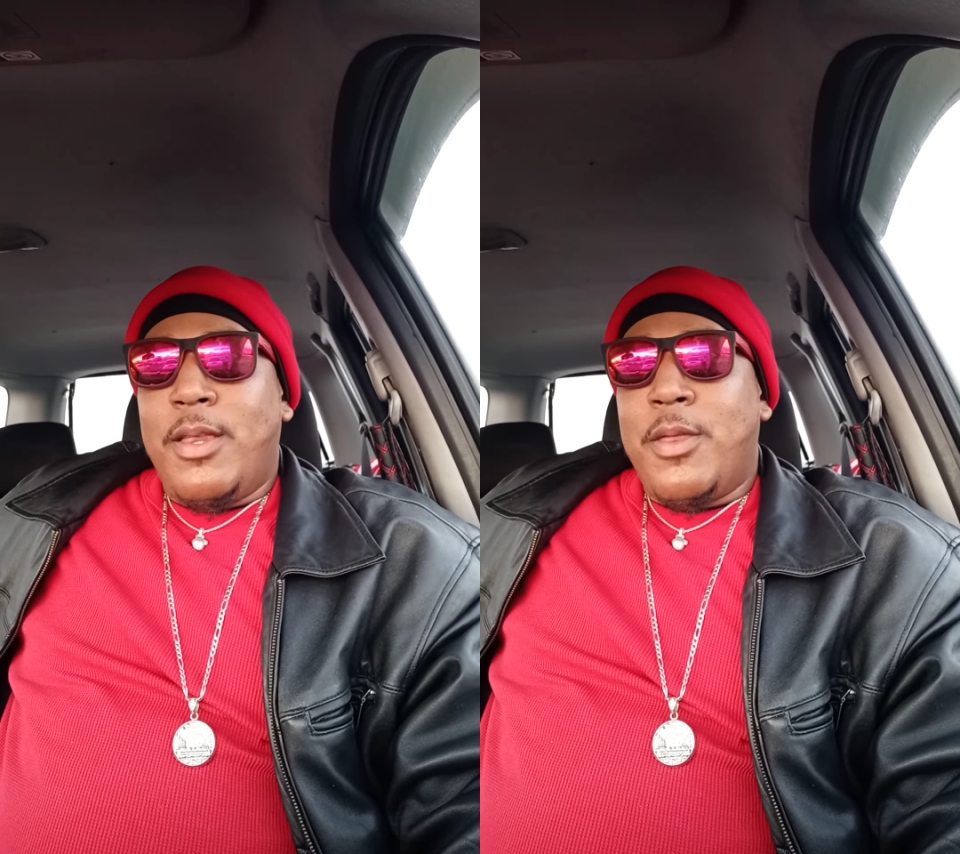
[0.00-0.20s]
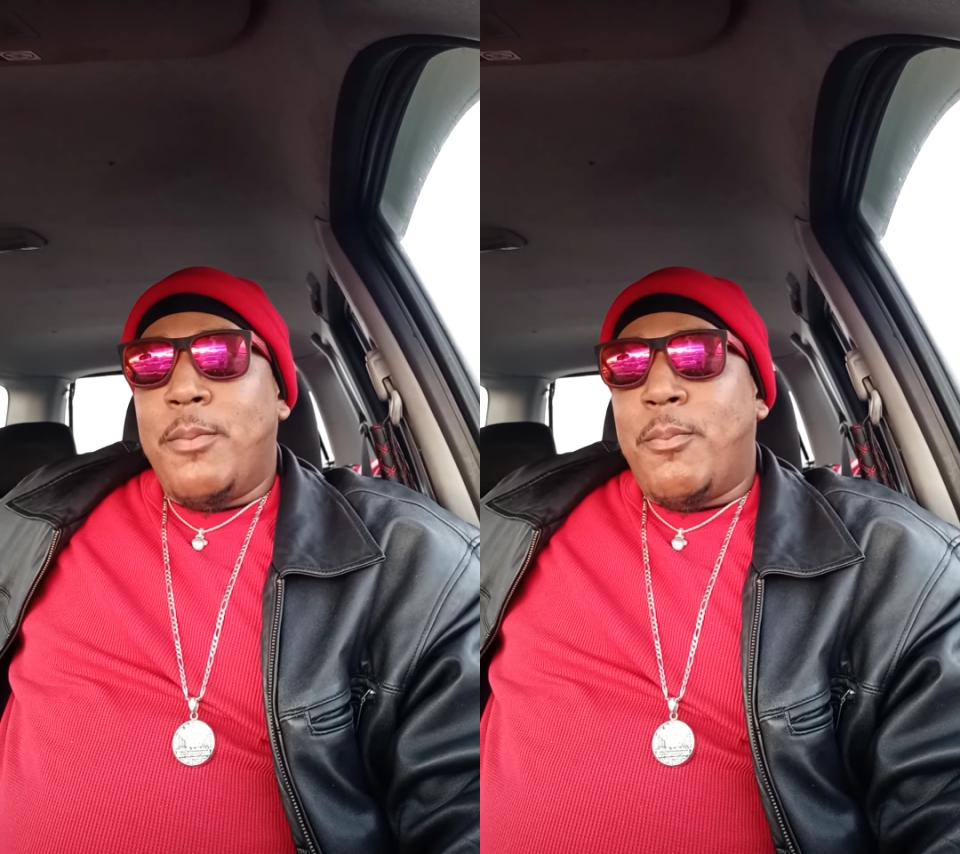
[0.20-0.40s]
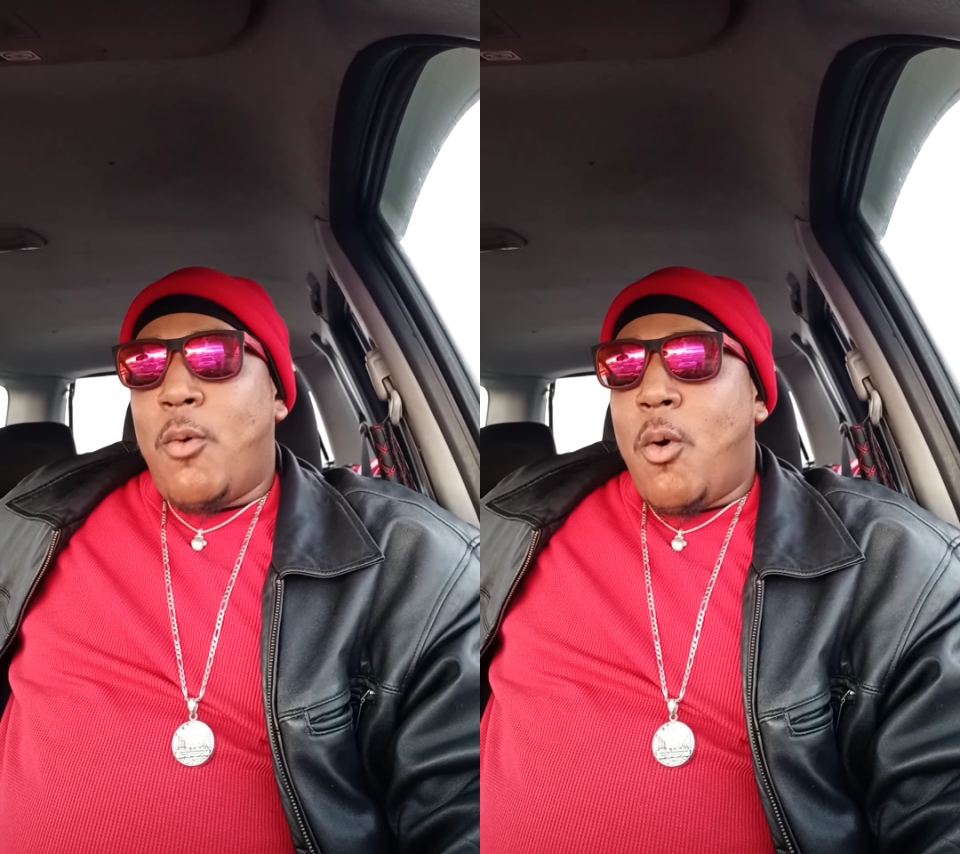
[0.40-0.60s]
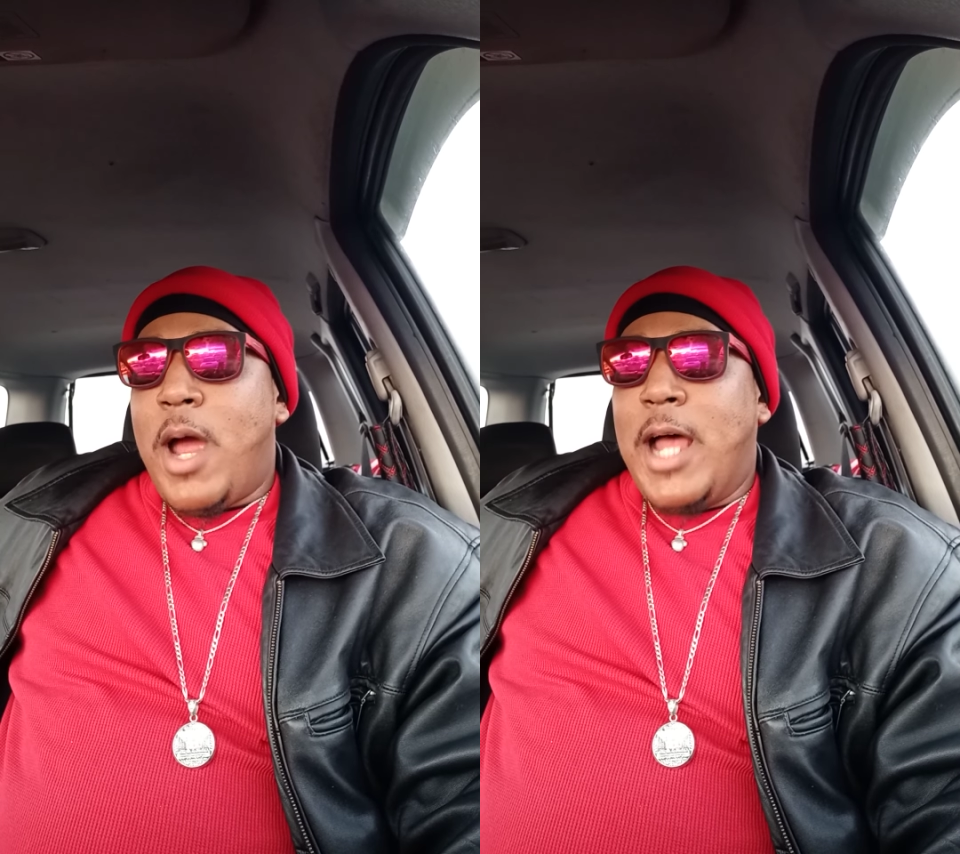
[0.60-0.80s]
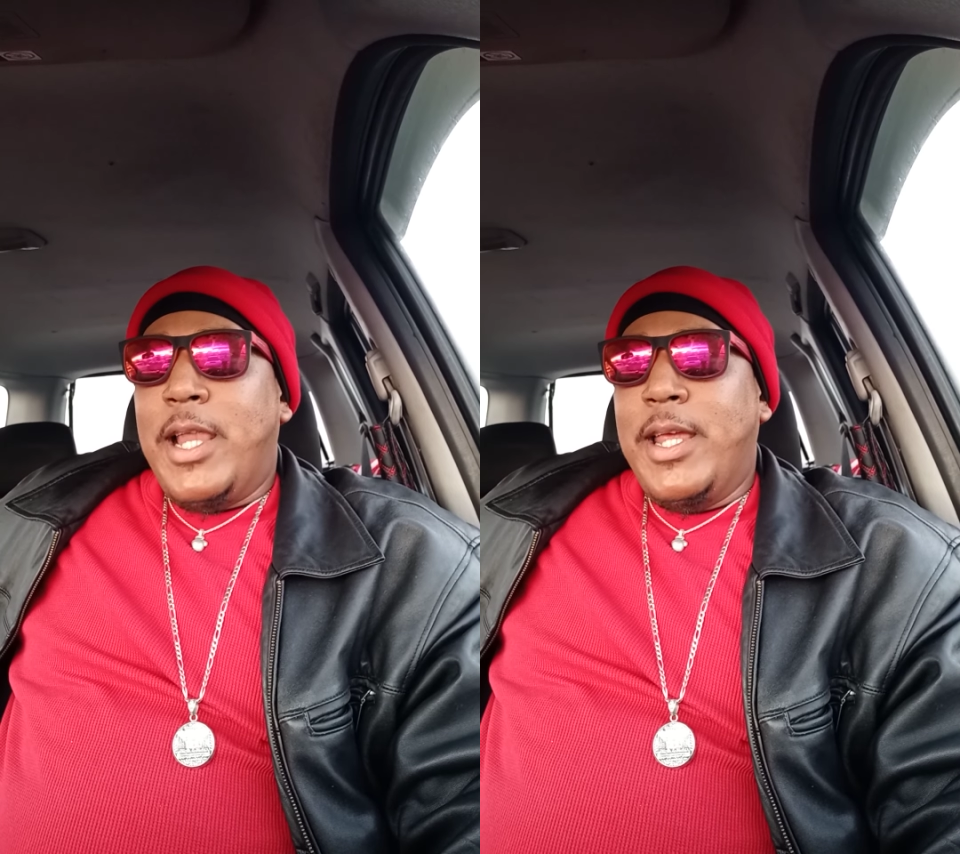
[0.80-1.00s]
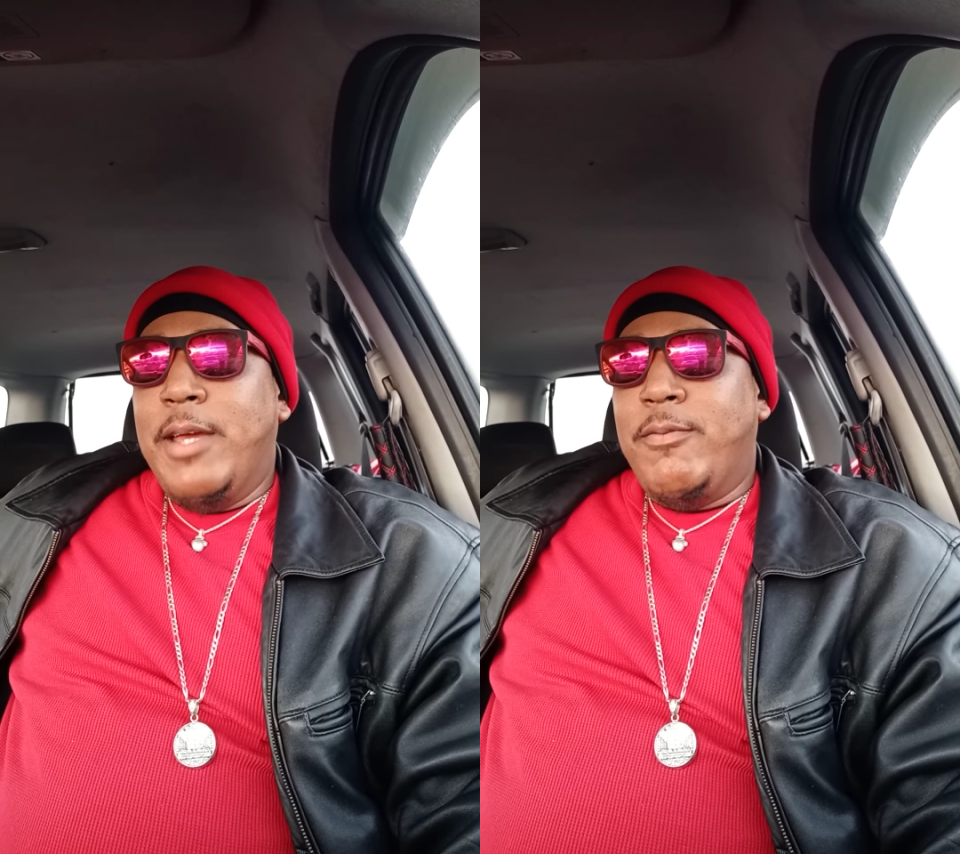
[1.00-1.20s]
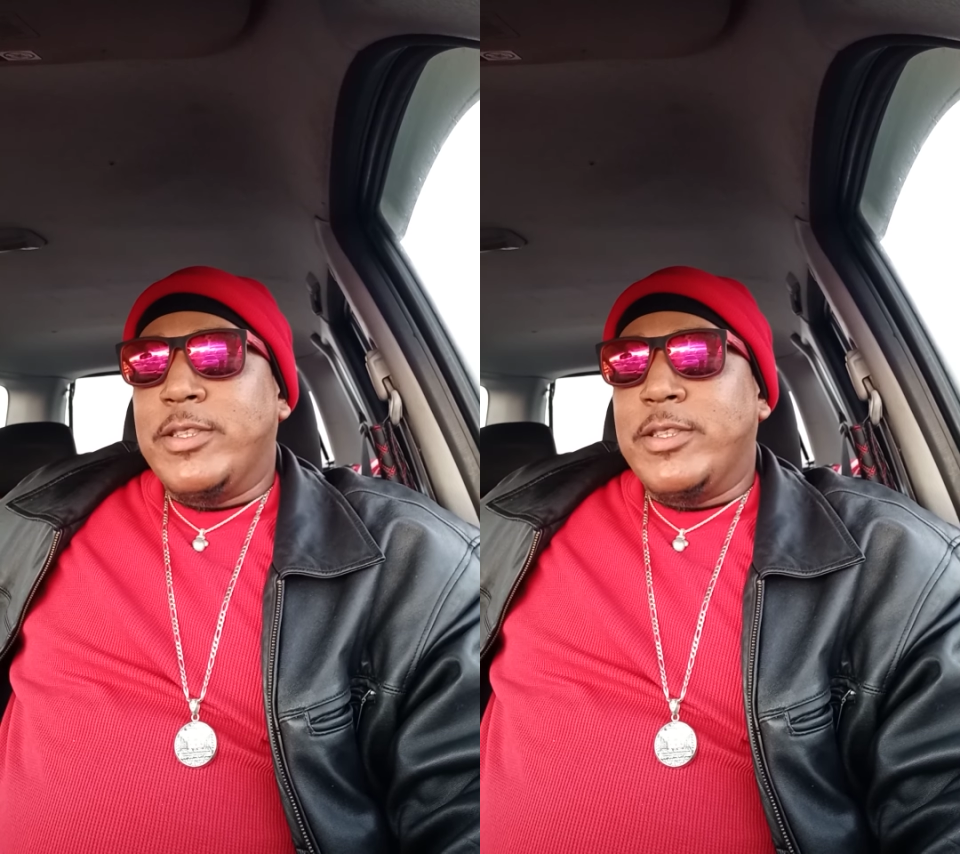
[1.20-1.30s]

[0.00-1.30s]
the more I live